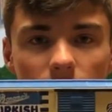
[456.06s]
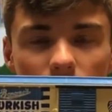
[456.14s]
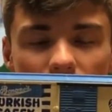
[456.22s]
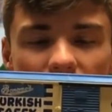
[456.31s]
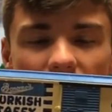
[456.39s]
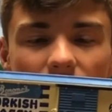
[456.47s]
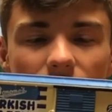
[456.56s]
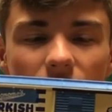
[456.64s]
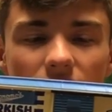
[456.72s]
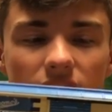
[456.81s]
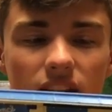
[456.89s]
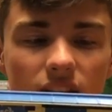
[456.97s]
we have
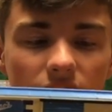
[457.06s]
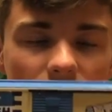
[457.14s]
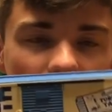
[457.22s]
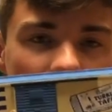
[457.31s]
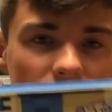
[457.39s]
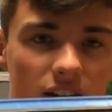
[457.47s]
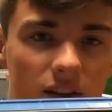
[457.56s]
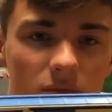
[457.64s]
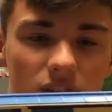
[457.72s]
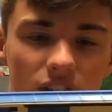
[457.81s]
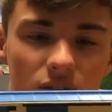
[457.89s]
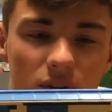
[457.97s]
another
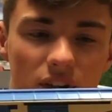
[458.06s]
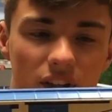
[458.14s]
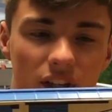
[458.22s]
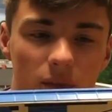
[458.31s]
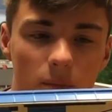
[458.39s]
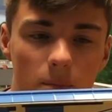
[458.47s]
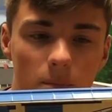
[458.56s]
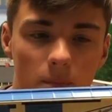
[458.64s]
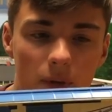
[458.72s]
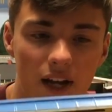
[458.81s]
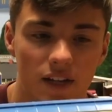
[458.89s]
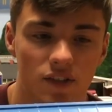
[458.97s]
MTH Rail King
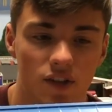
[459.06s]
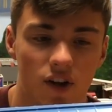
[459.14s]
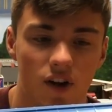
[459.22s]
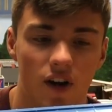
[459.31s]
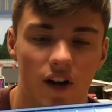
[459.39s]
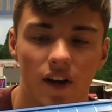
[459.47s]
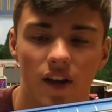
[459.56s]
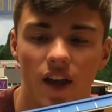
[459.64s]
box car.